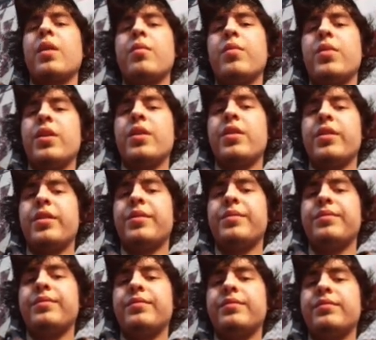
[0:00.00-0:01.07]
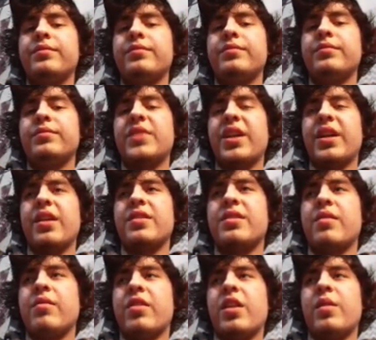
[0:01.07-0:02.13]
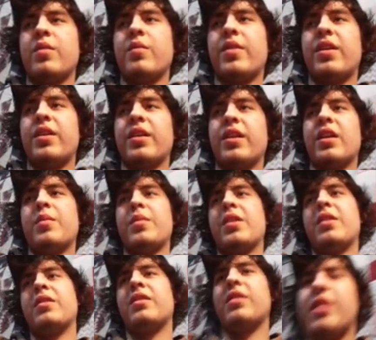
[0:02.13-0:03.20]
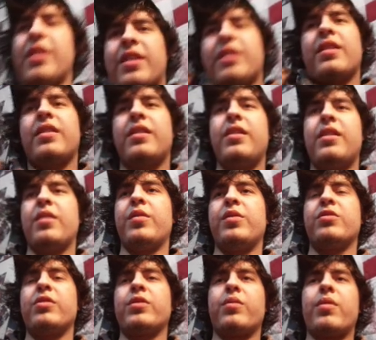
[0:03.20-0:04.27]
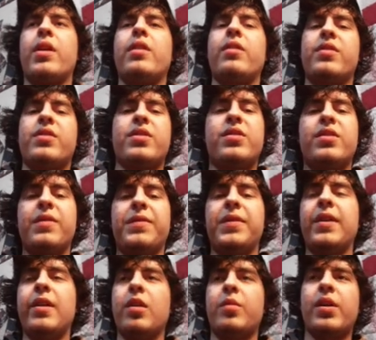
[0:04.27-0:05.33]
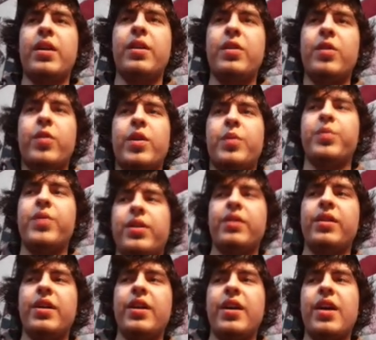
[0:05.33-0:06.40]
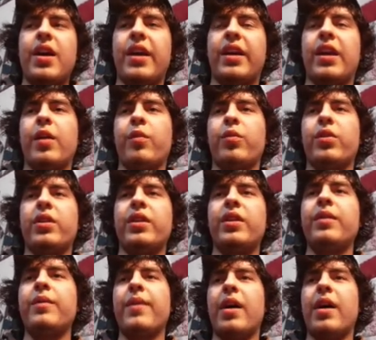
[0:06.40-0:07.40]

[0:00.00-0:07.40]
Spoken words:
But I guess that one came to mind. Again, I'm not like you turn on the radio, this is stuff you hear. I'm not into it, but I can't really.